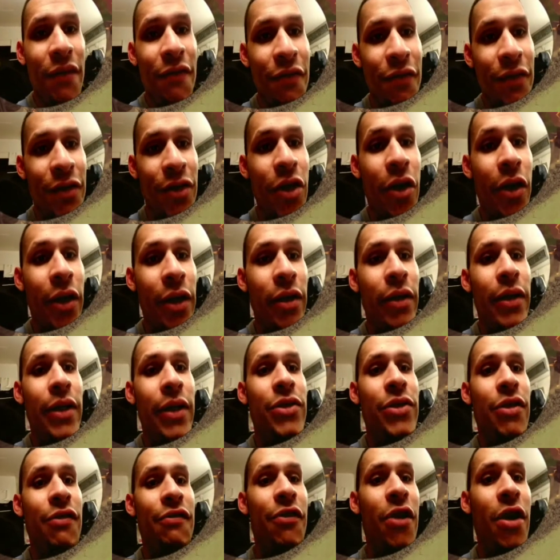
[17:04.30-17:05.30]
Dark
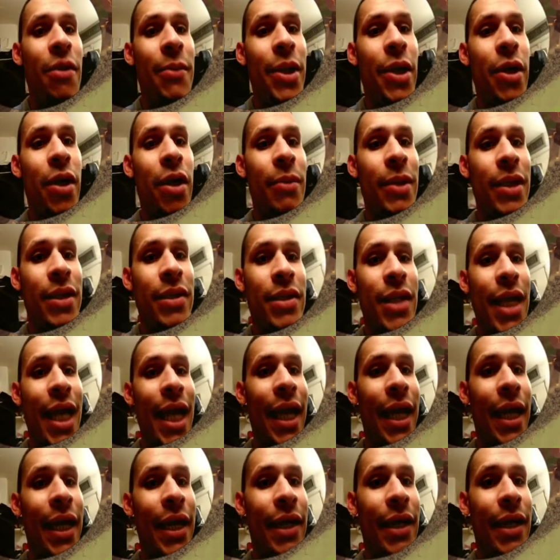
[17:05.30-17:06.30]
Elixir farming armies,
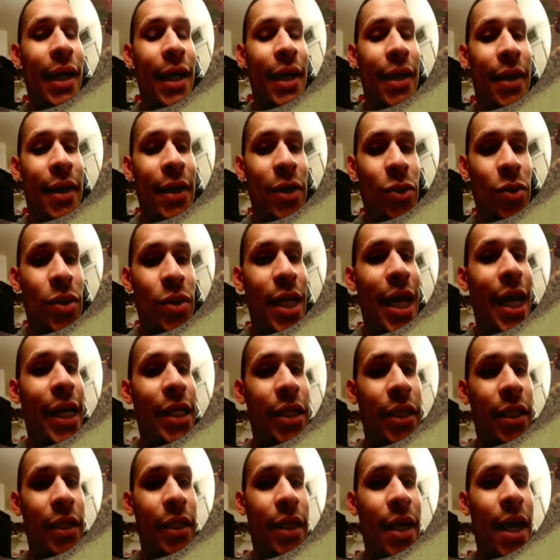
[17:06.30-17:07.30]
and this was
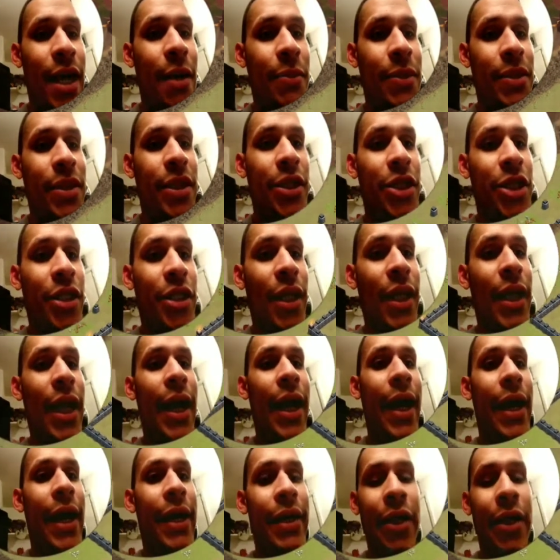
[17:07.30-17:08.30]
actually a composition that I
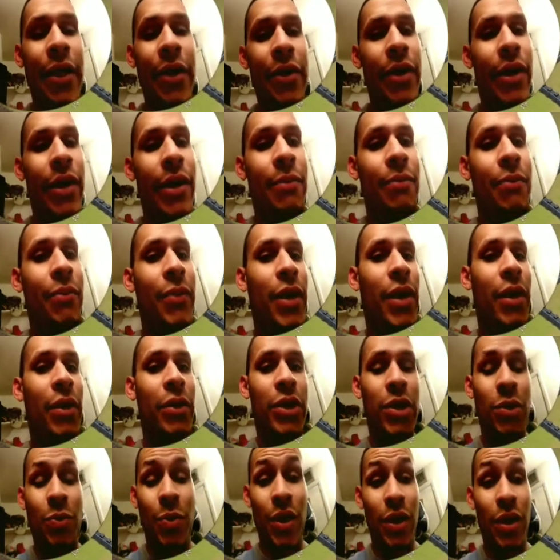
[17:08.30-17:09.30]
had geared up, you know,
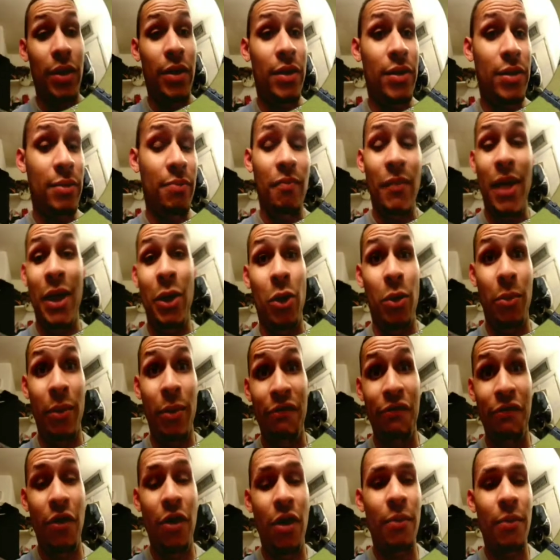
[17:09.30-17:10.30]
just because I normally
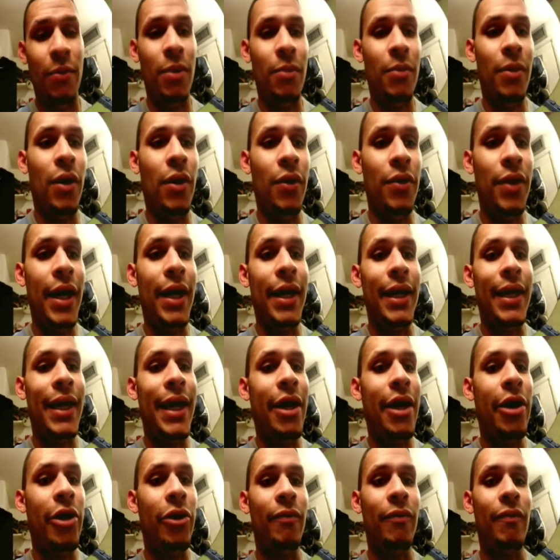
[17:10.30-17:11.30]
farm on that
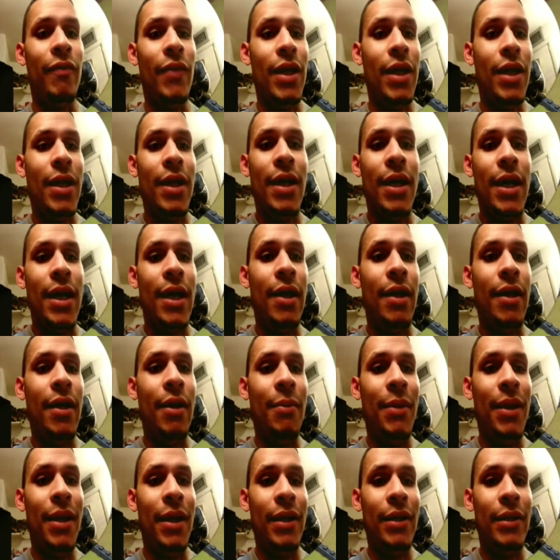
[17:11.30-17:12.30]
account,
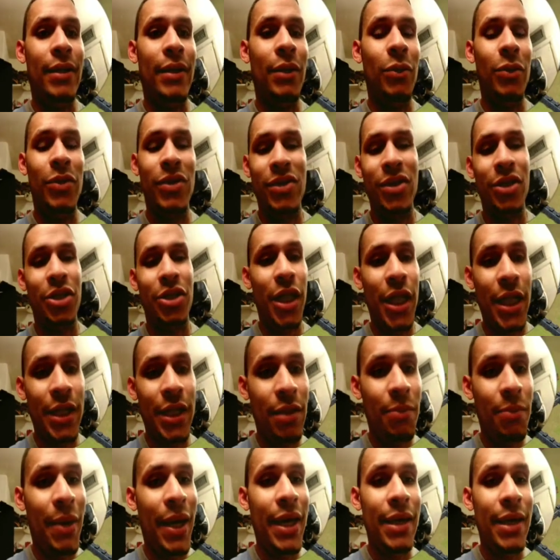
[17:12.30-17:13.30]
and it was such an easy
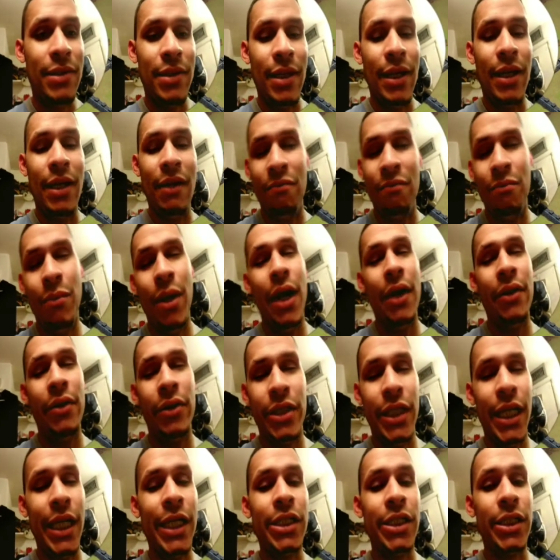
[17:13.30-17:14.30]
base, I didn't even bother
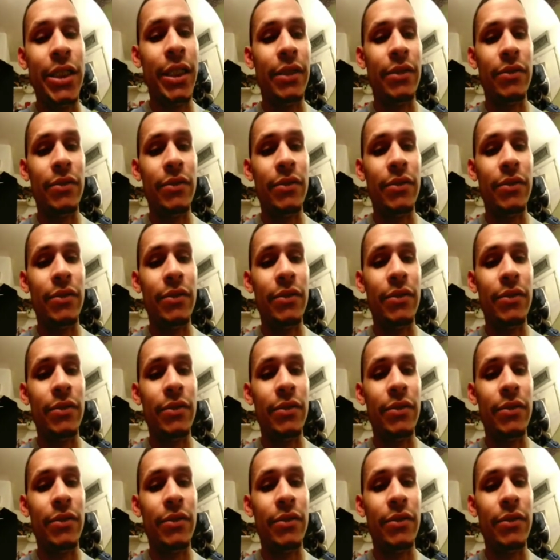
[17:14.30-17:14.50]
changing it.